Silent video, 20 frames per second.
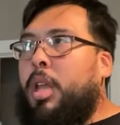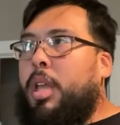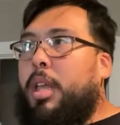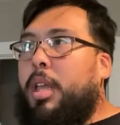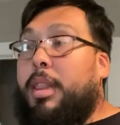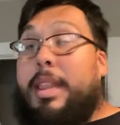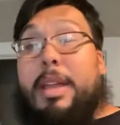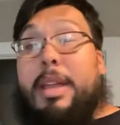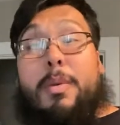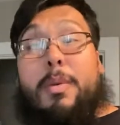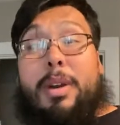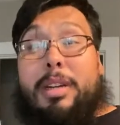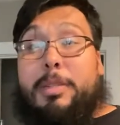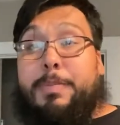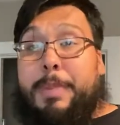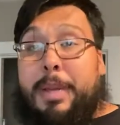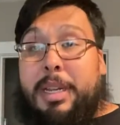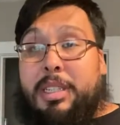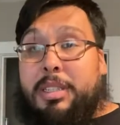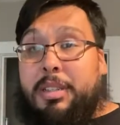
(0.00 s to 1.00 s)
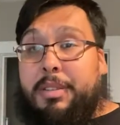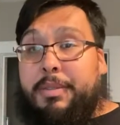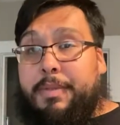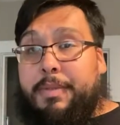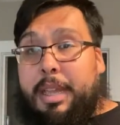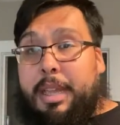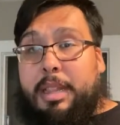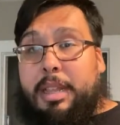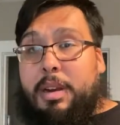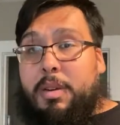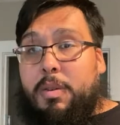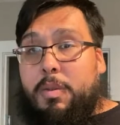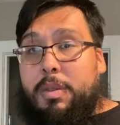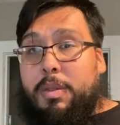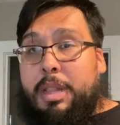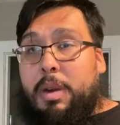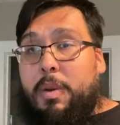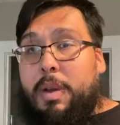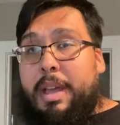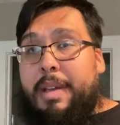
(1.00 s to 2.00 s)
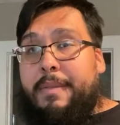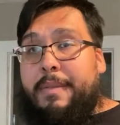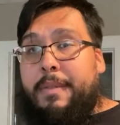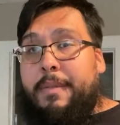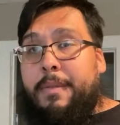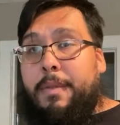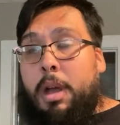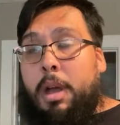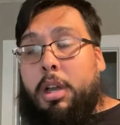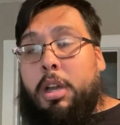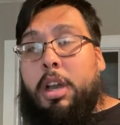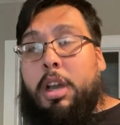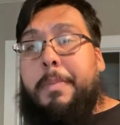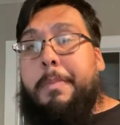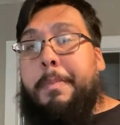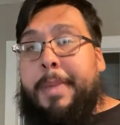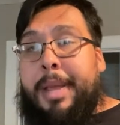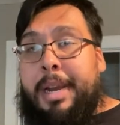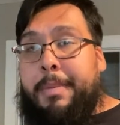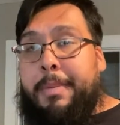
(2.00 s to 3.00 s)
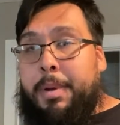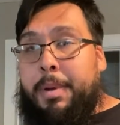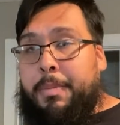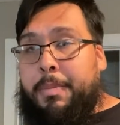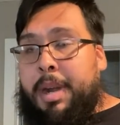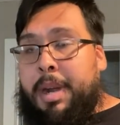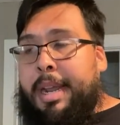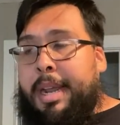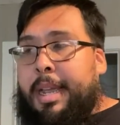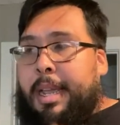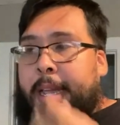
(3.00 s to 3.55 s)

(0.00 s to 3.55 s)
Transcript: they were expensive. They don't have a good minimum, right?